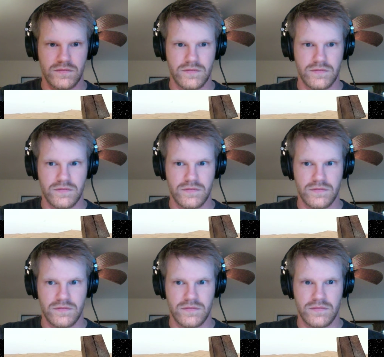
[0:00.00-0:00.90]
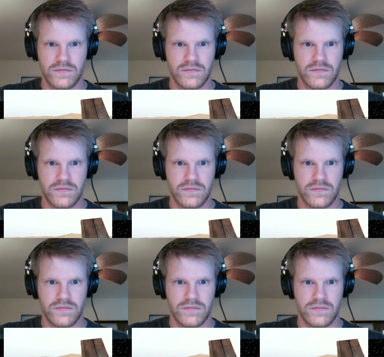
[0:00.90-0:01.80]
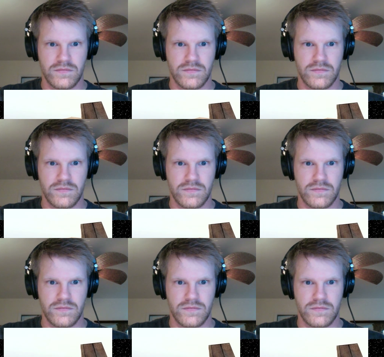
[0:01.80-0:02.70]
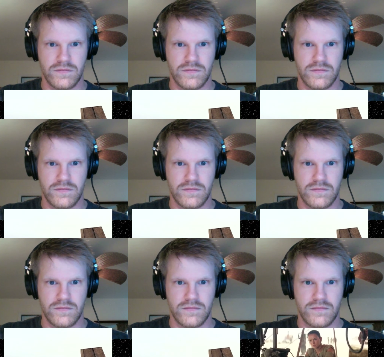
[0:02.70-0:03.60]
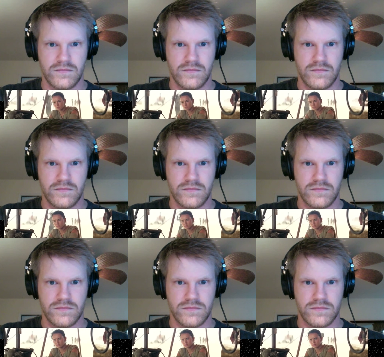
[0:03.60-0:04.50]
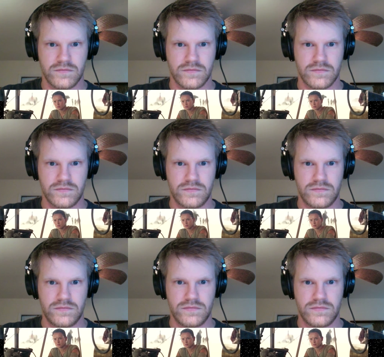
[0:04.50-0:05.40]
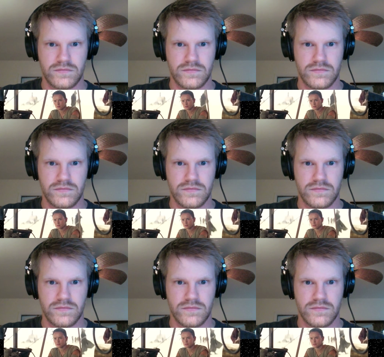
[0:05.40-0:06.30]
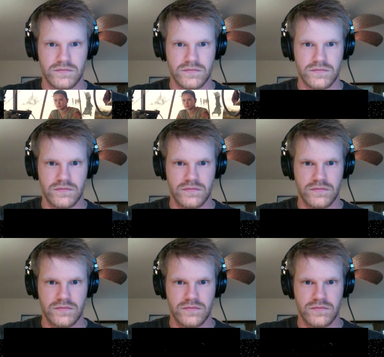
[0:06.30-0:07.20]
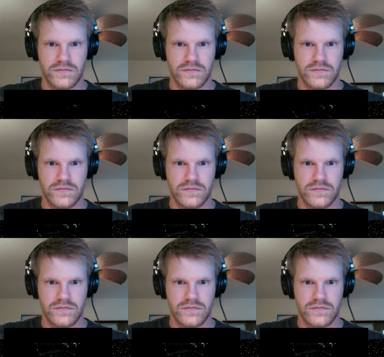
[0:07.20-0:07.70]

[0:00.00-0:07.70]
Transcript: Nothing is said.